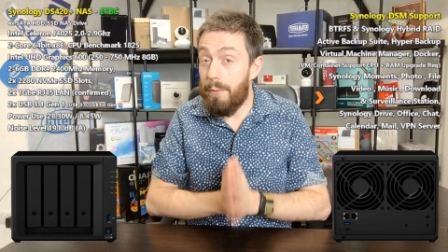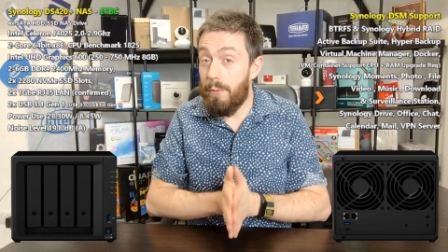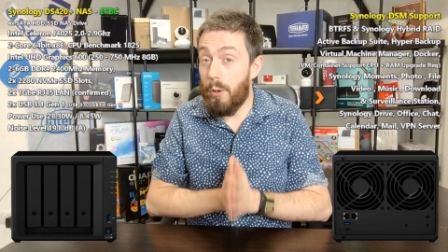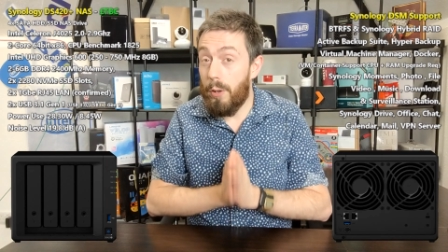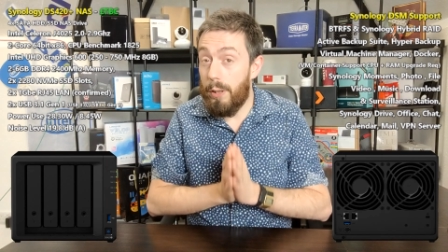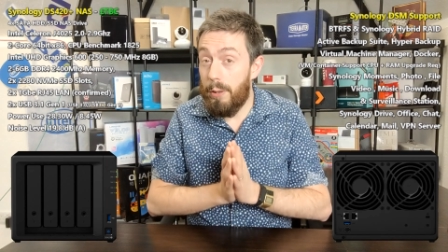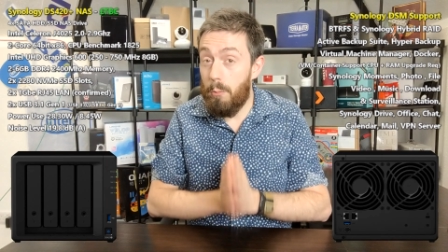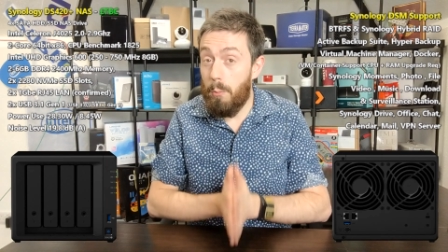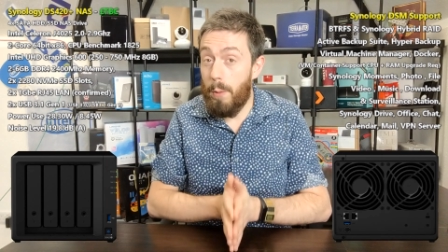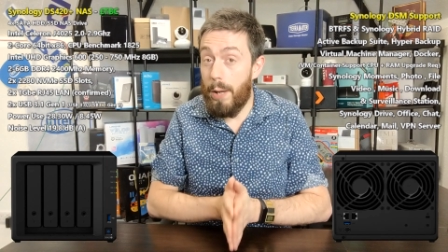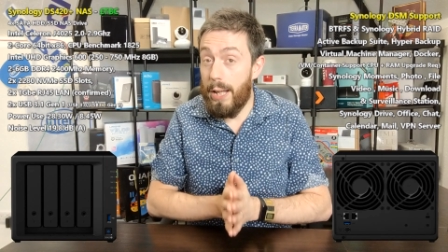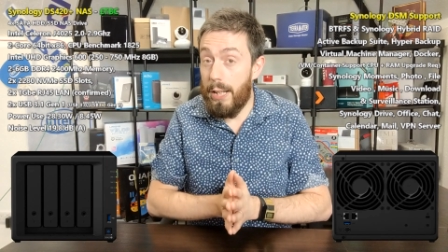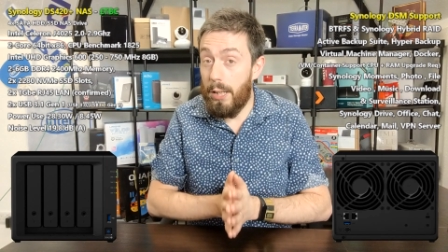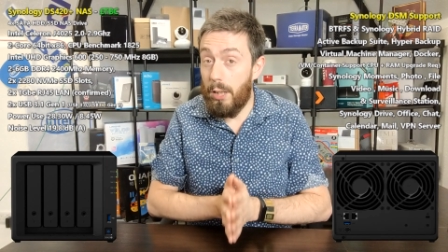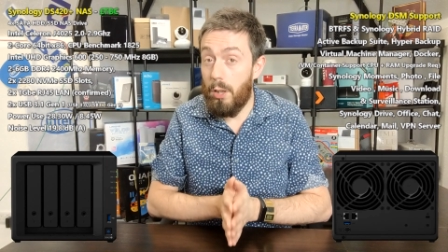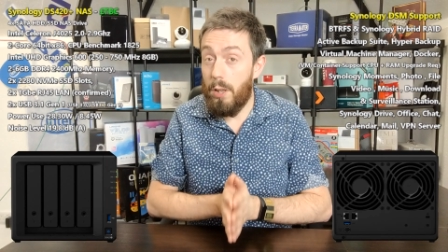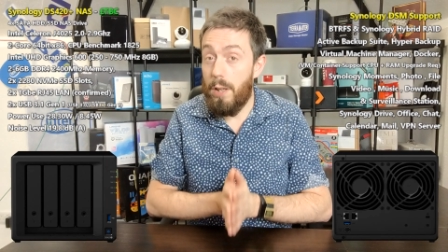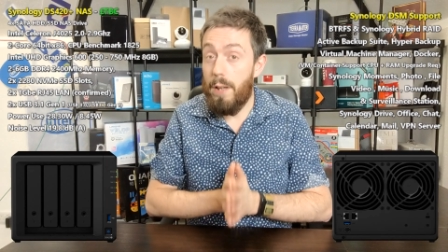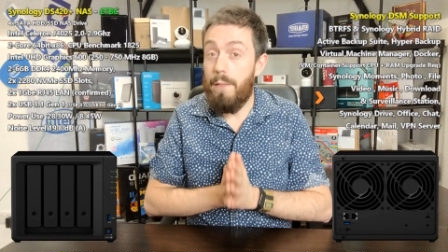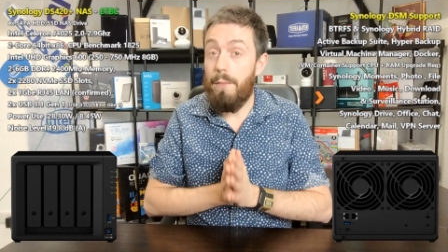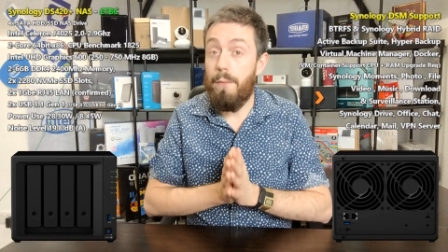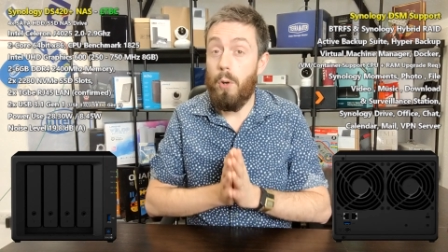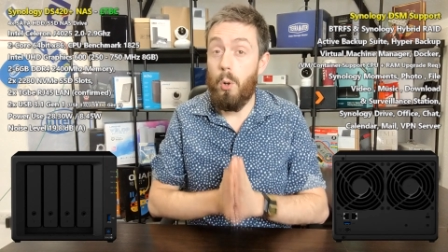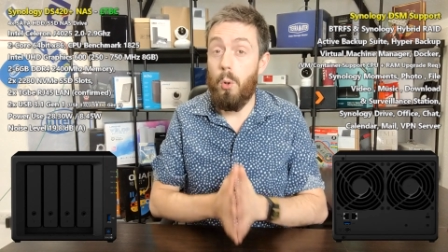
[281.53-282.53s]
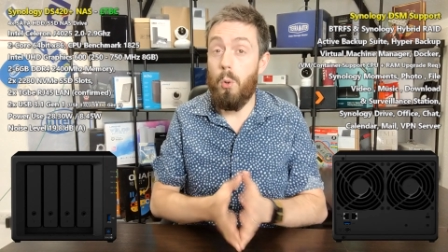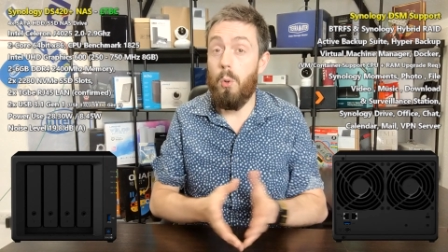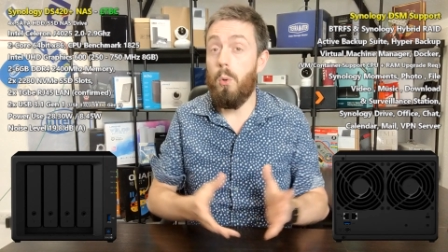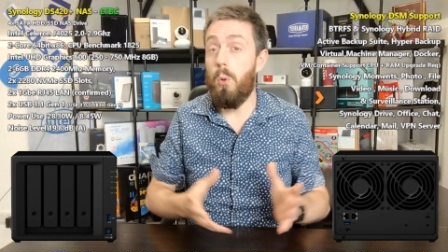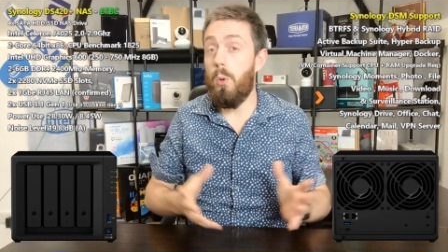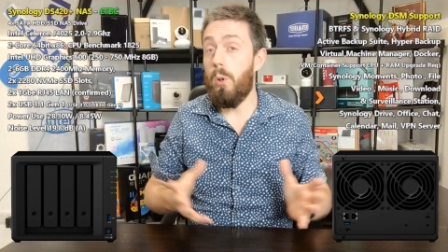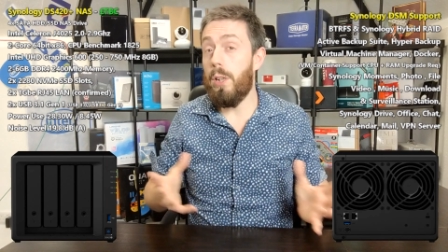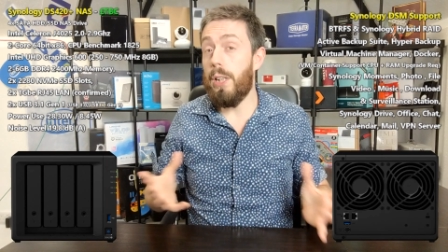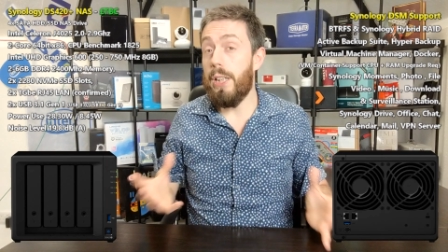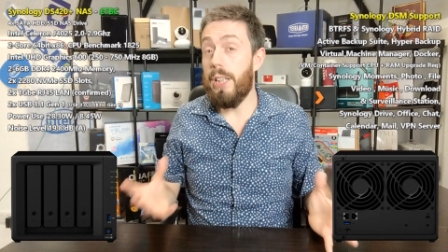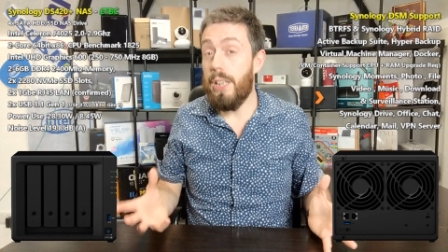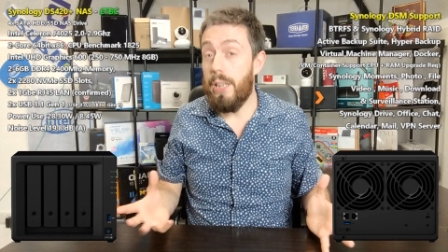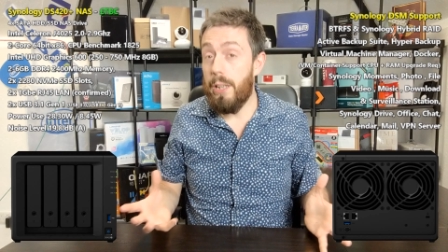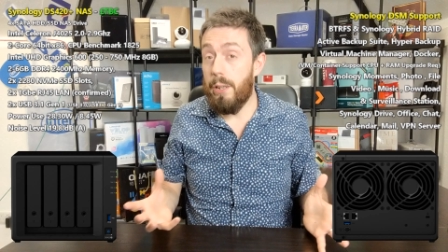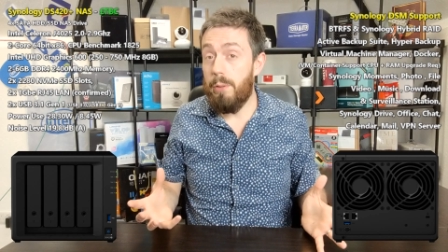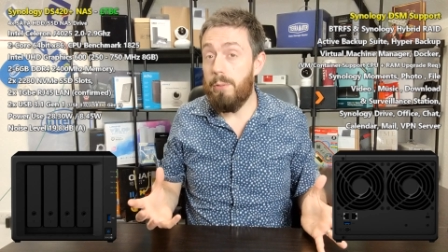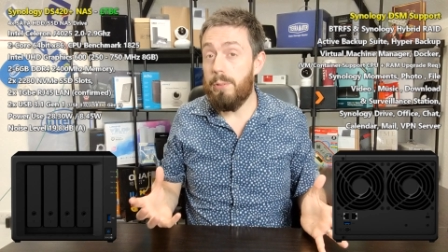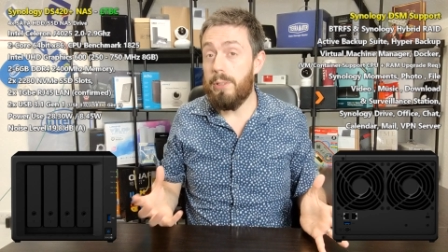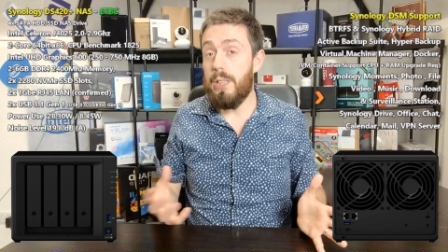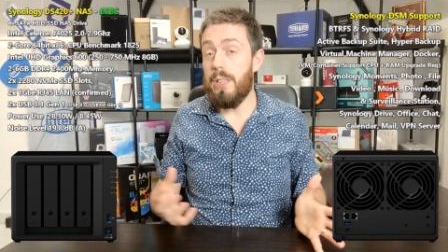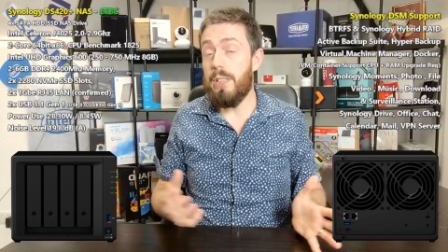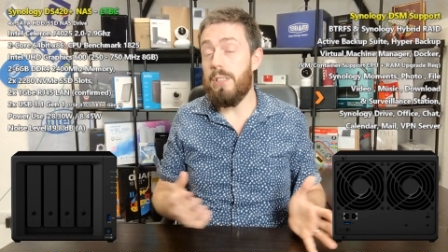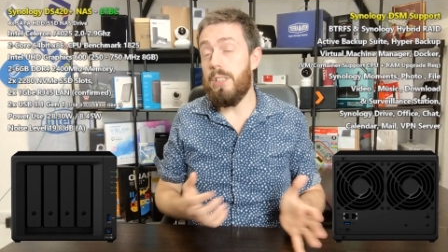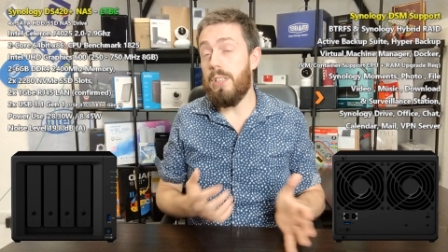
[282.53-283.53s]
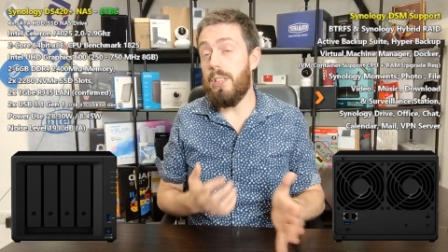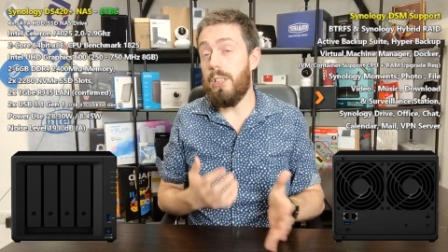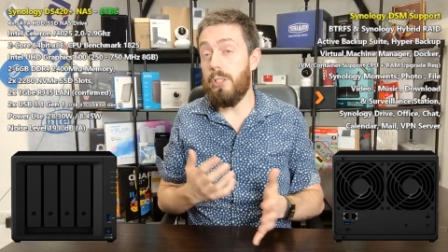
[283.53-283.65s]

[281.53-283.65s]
very well for all users.